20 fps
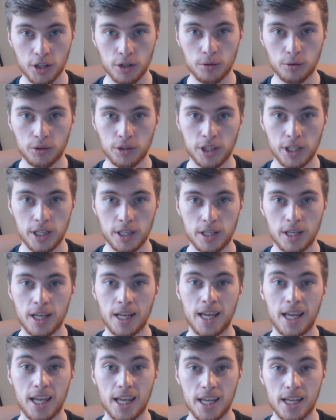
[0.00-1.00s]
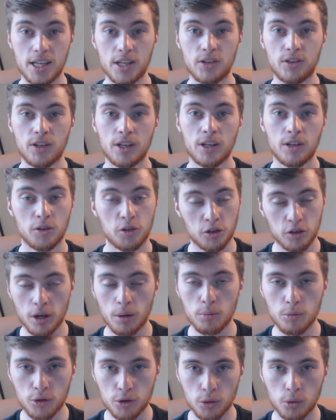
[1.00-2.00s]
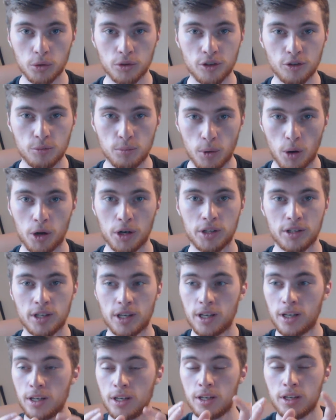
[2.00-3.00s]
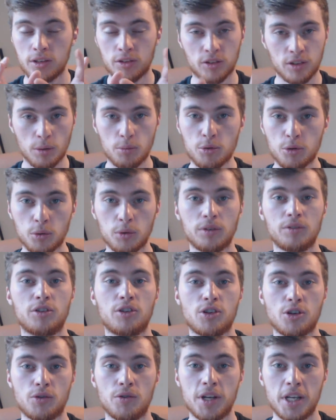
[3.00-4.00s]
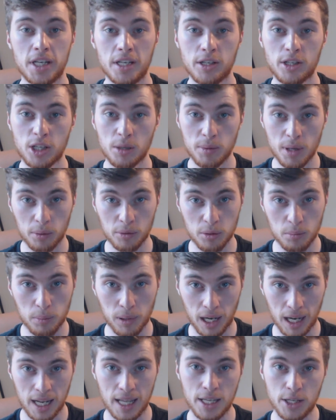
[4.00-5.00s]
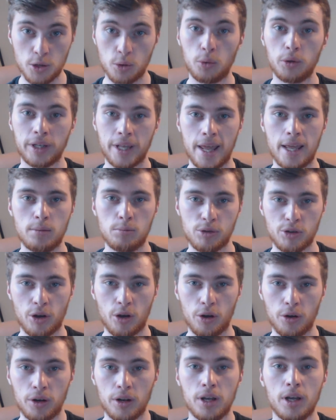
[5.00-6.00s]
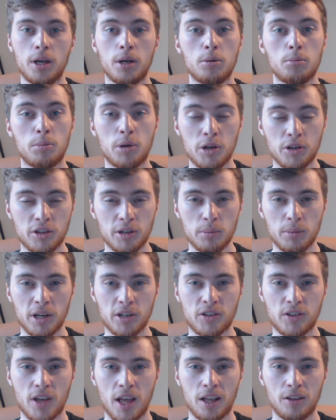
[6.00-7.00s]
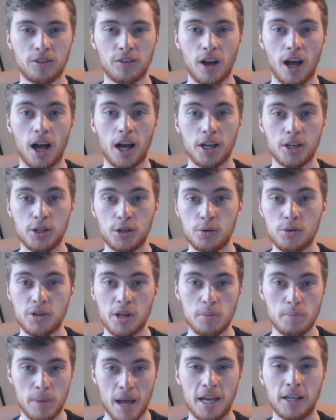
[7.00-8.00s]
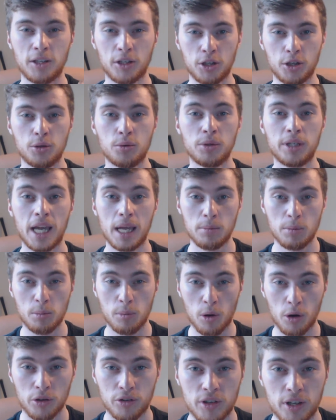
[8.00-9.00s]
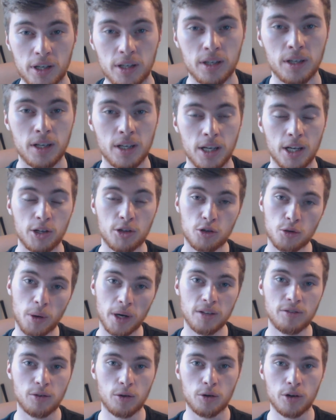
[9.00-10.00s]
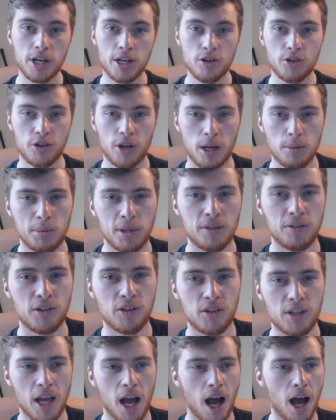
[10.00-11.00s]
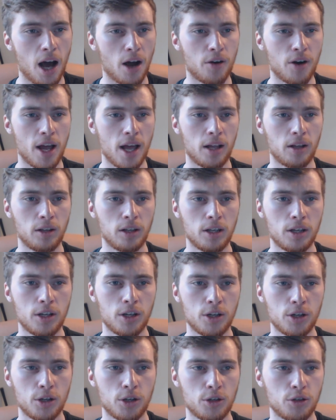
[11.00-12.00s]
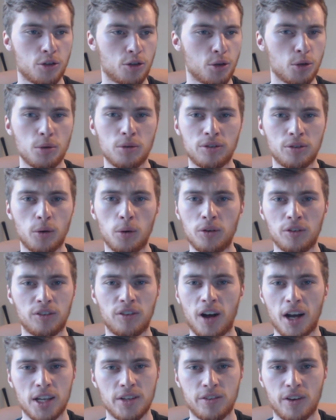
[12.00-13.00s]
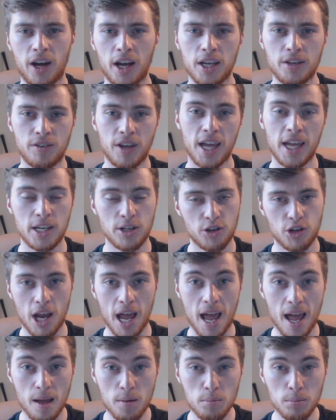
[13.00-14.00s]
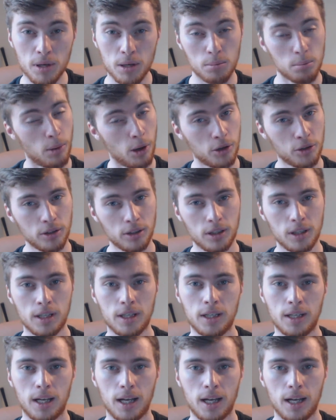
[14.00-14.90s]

thing you'll need is some sort of monitor, some sort of screen to be able to play your games on. Personally myself, I use a BenQ gaming monitor. It's 24 inch, I believe it's the RL2455HM model,